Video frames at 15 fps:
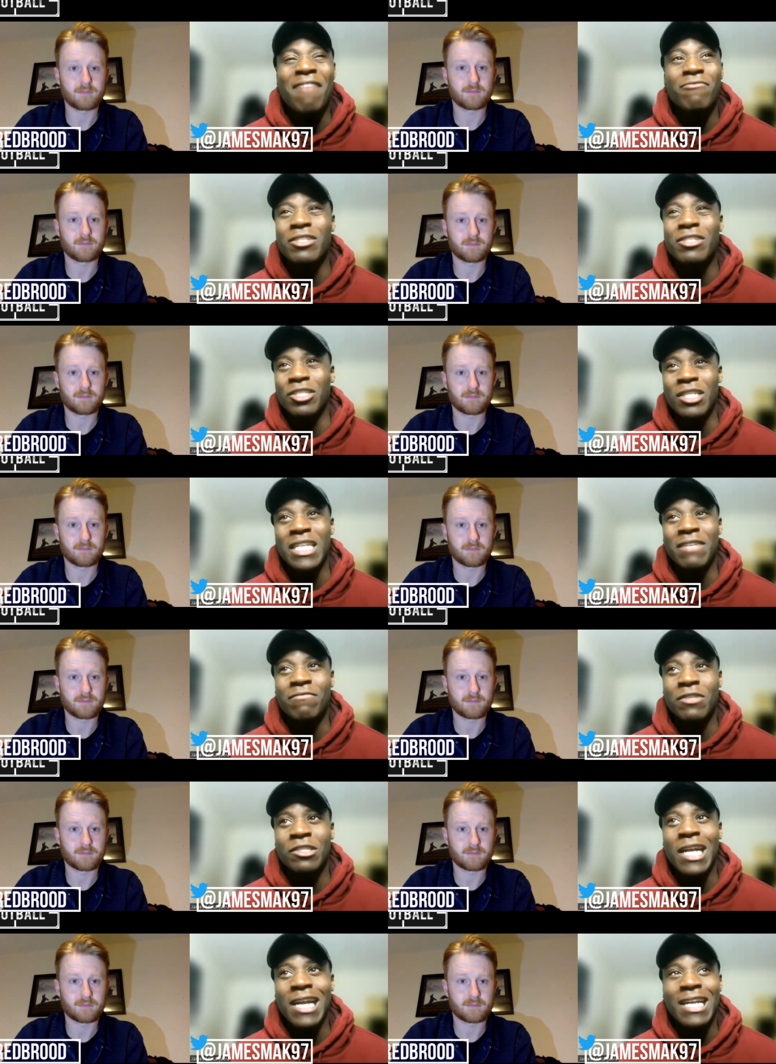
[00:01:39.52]
Speaker 1: averagely,
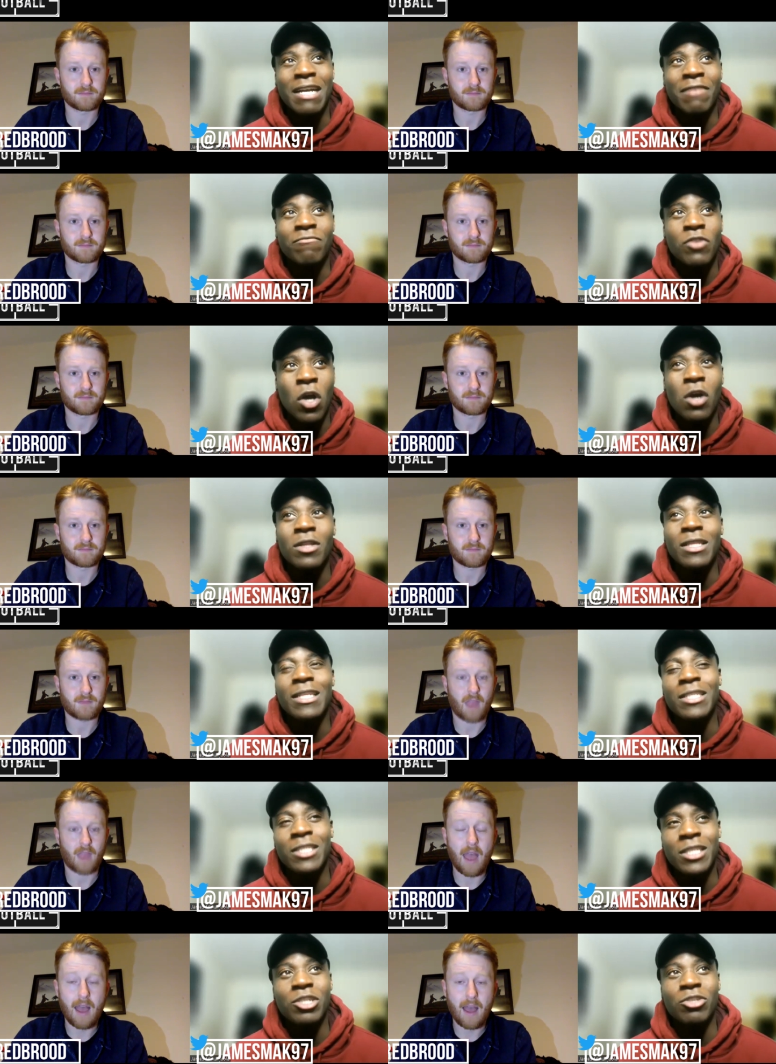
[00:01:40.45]
Jack, have gotten the
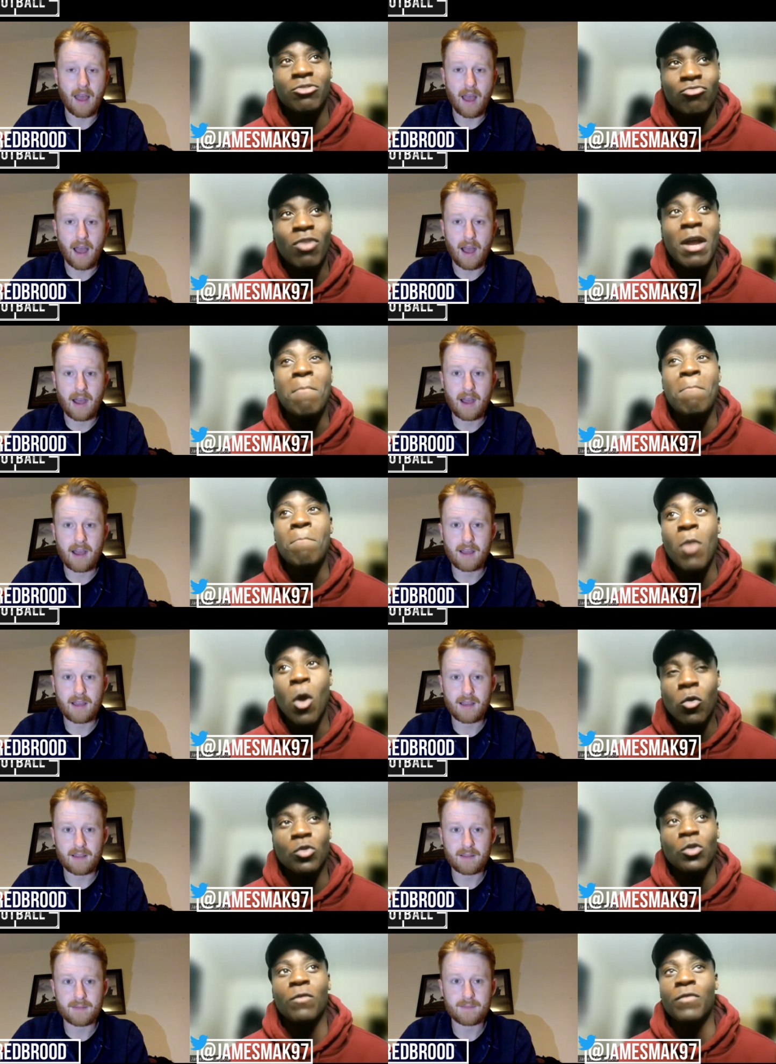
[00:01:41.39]
decision right
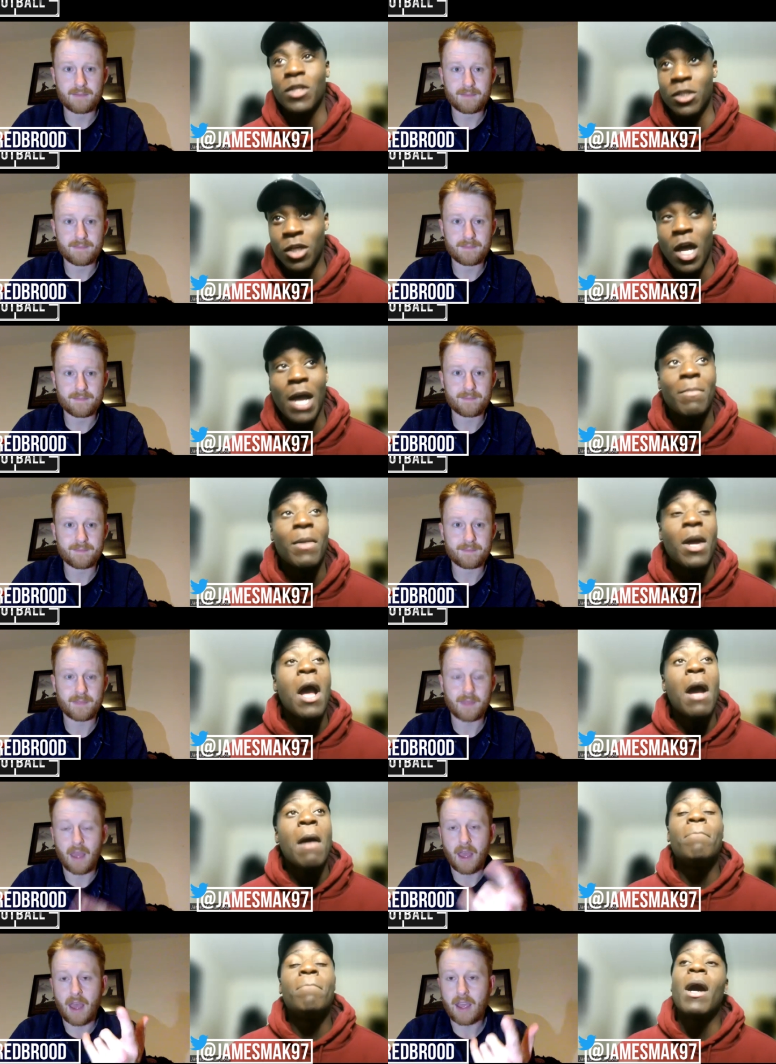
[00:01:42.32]
most of the time.
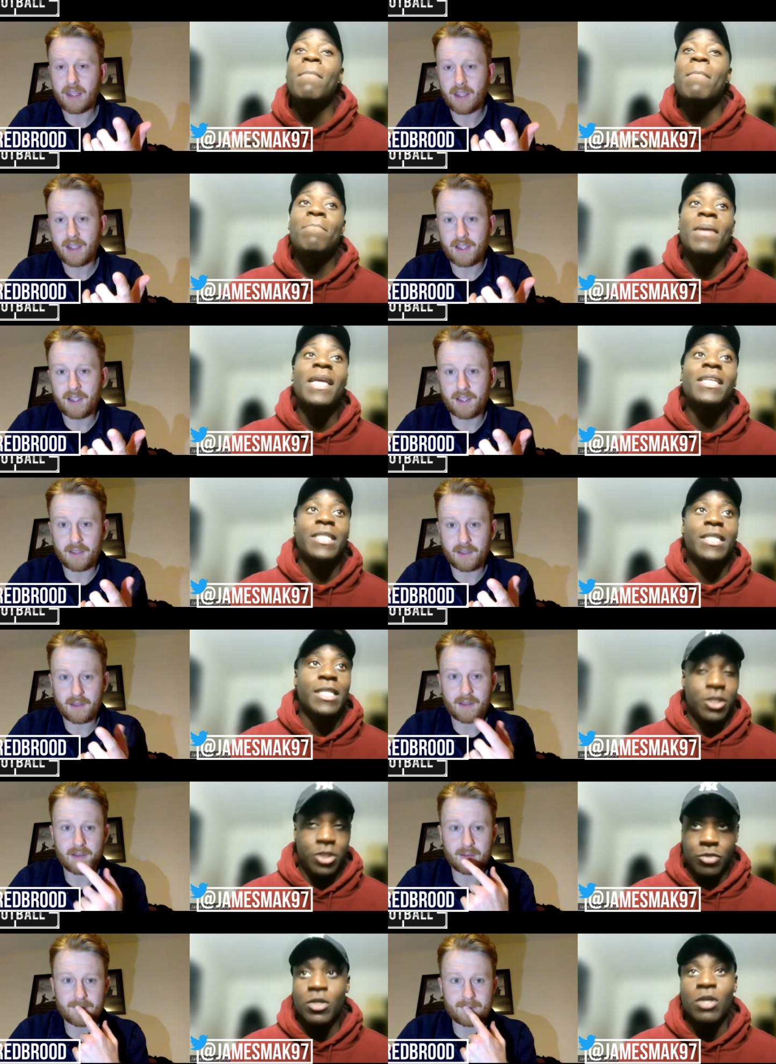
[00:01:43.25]
My biggest
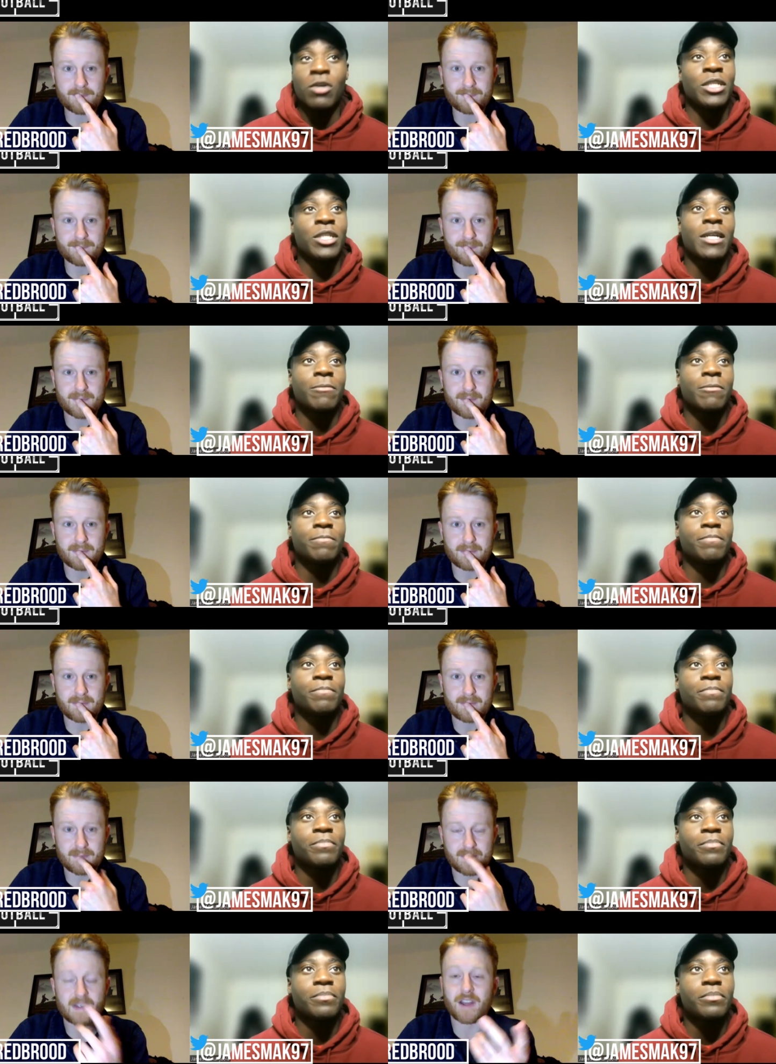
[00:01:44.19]
issue, go on, Jack.
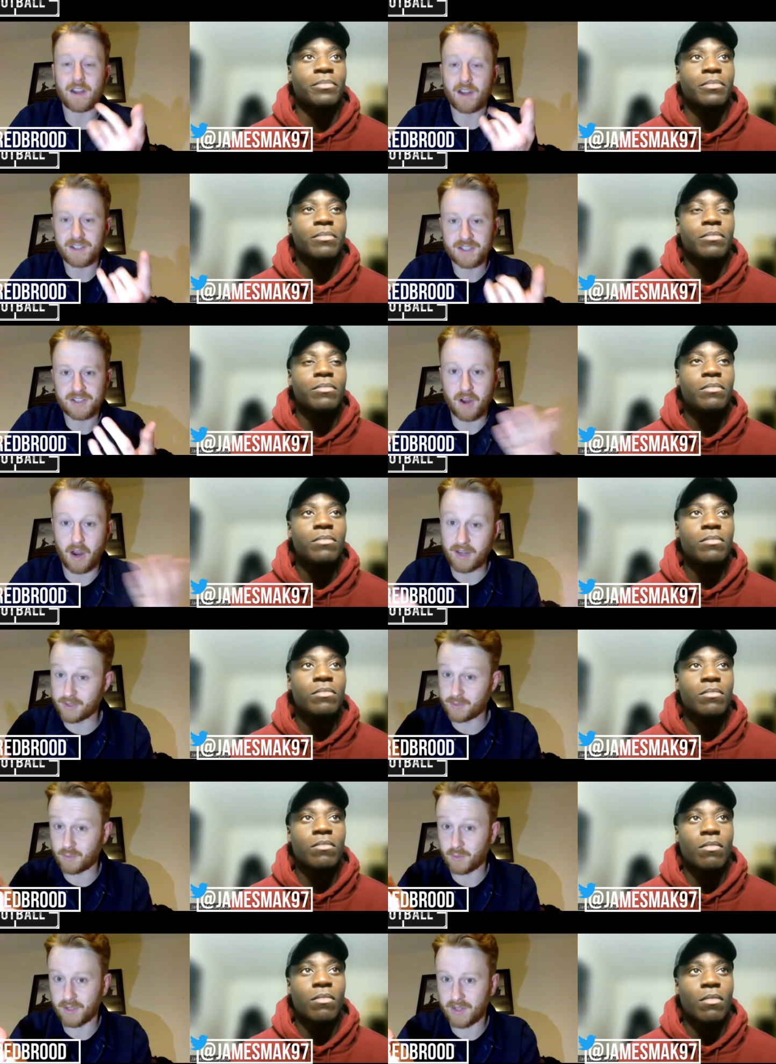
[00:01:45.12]
Speaker 2: Can I just? I just
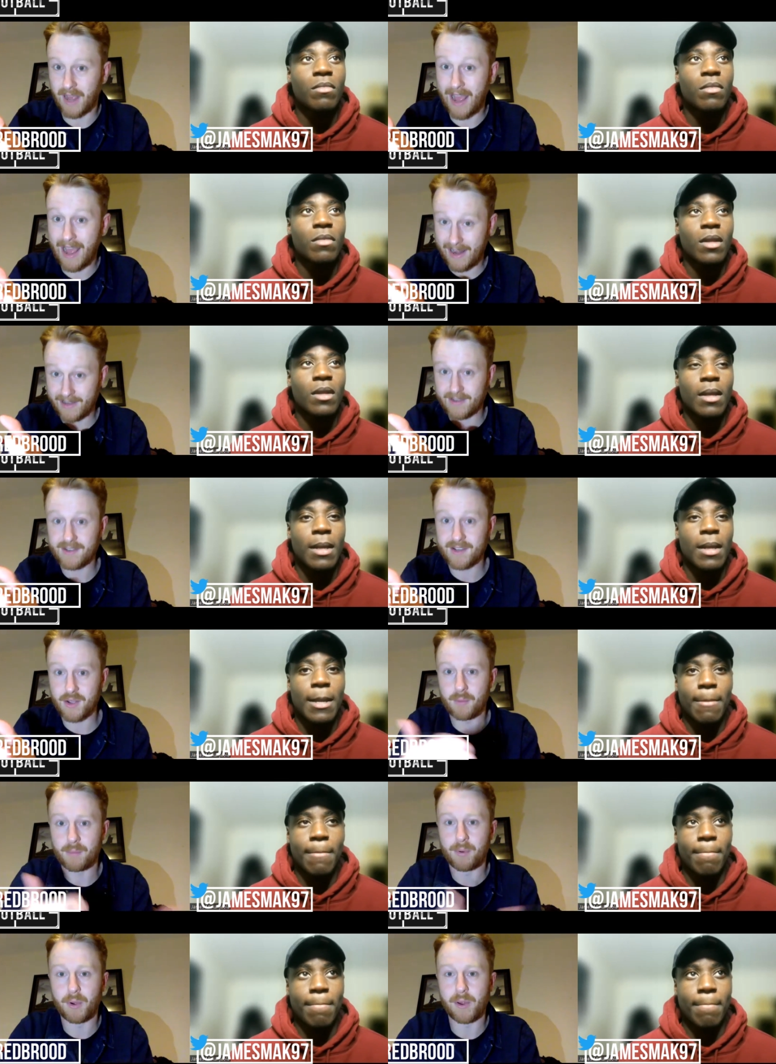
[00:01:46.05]
want to add to your
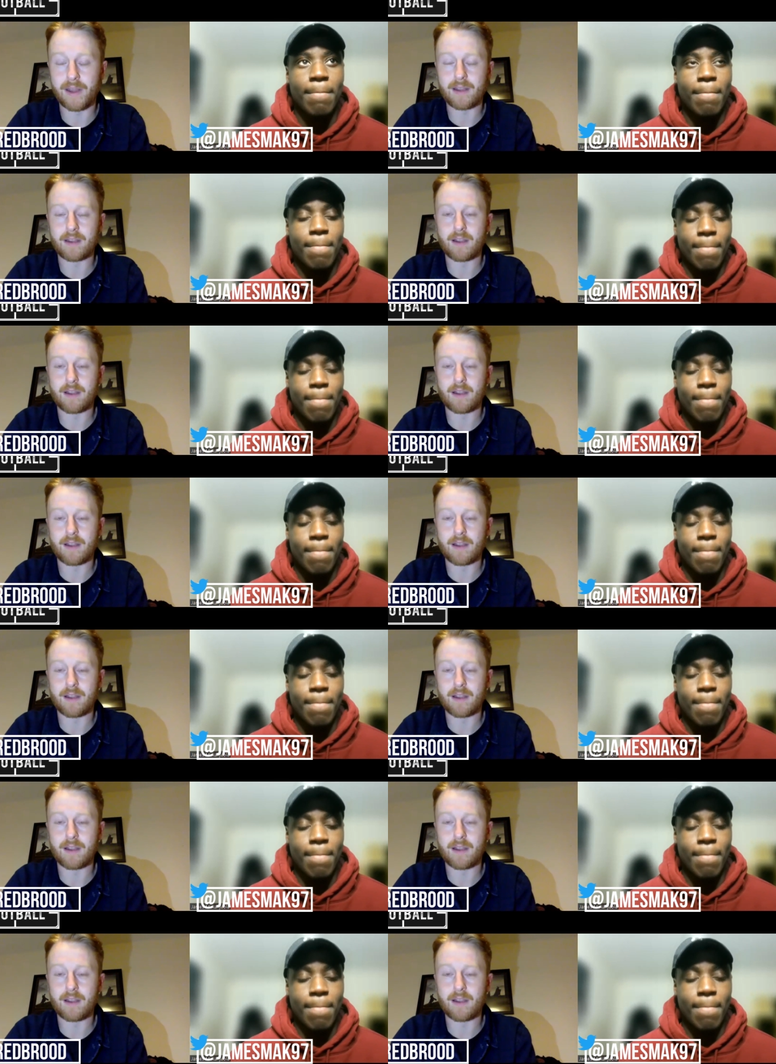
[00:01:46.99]
point.